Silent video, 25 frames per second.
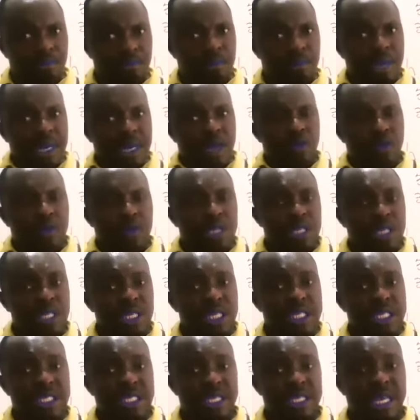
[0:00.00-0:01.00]
But the
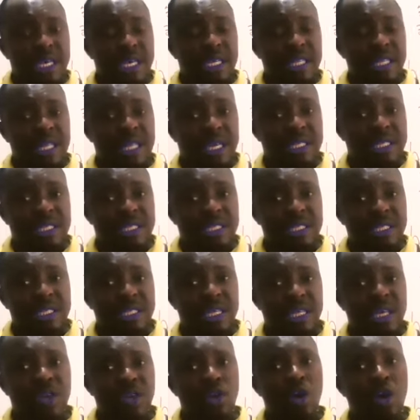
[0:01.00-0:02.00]
question is saying that
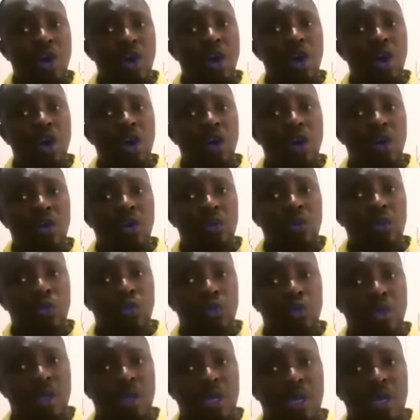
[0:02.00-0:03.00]
they all